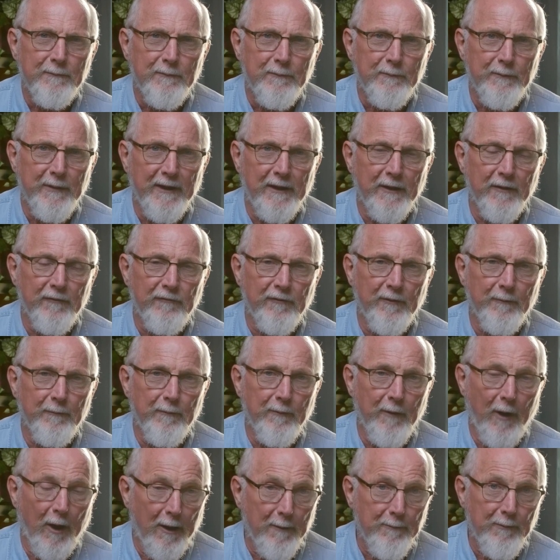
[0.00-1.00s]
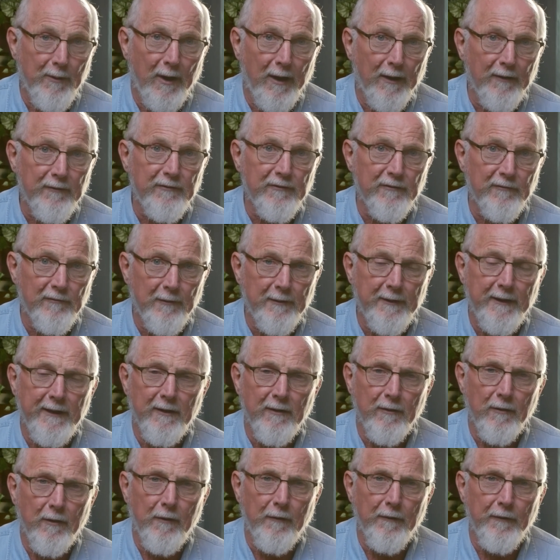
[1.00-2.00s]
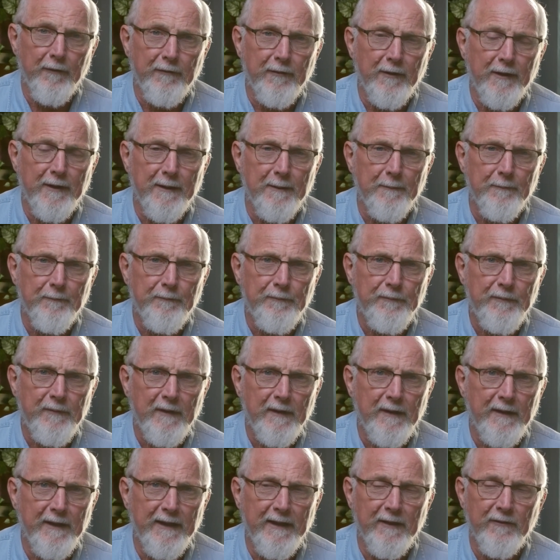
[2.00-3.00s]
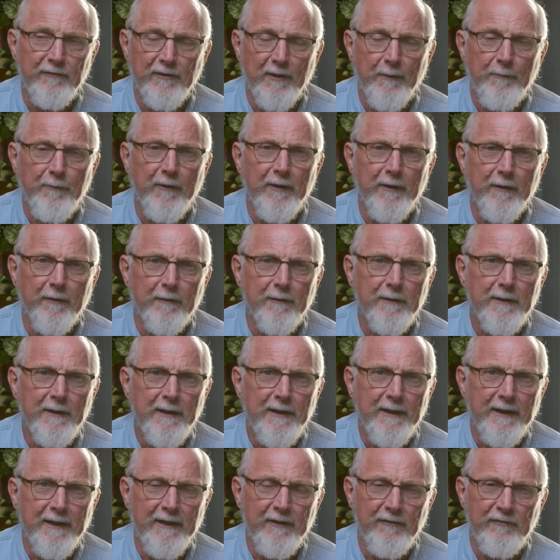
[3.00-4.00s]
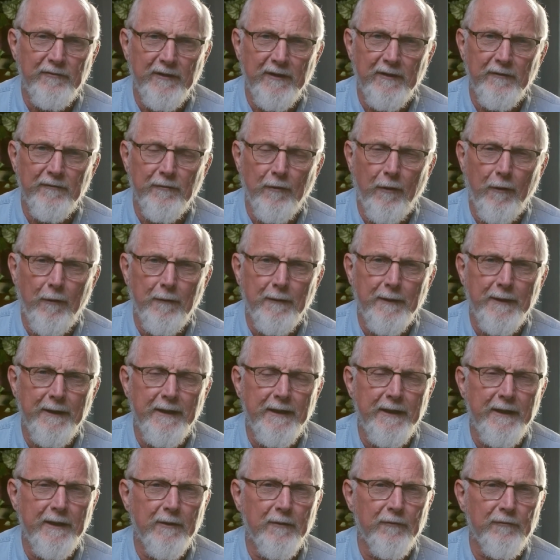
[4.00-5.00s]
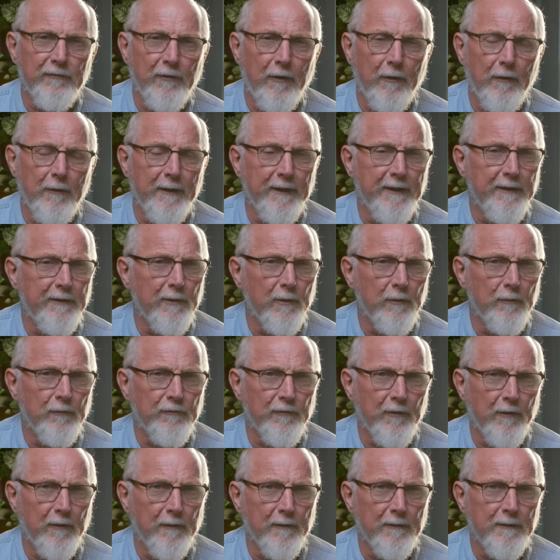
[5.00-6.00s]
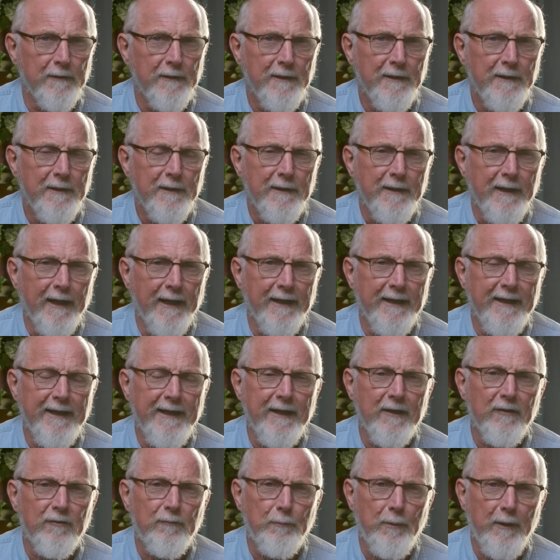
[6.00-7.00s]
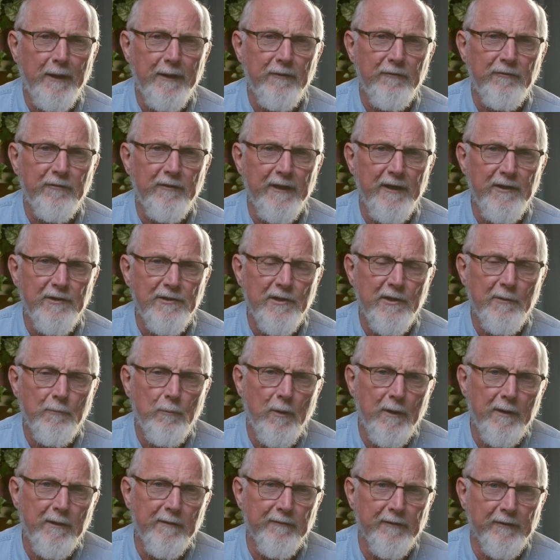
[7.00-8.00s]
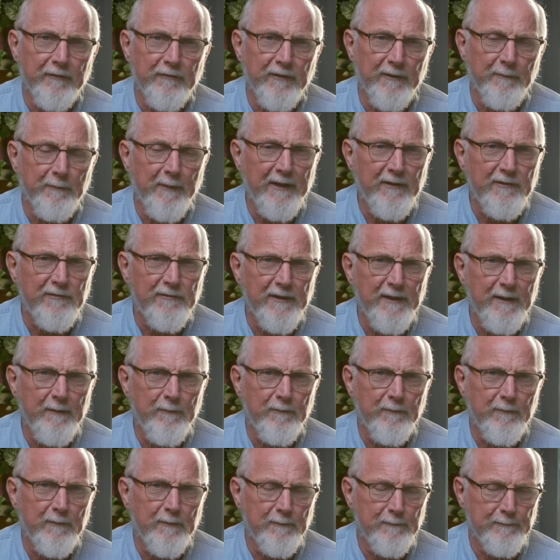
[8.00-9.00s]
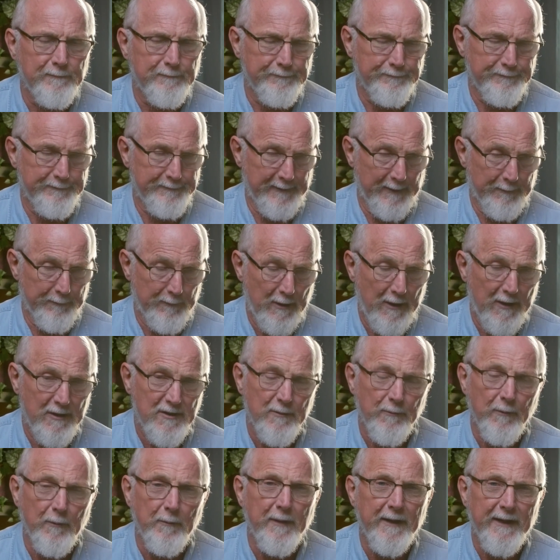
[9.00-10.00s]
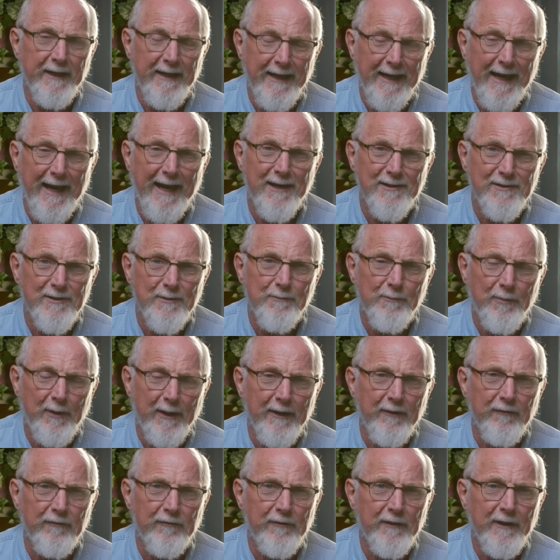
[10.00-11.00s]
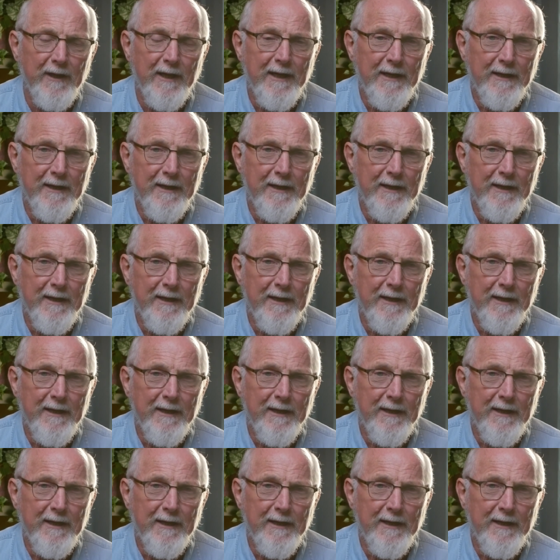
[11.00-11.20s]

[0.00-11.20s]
because our boss is looking at all the time. He is up there. He sees all. He hears all. He knows all. And he has placed each one of us. It may seem impossible, but he has in place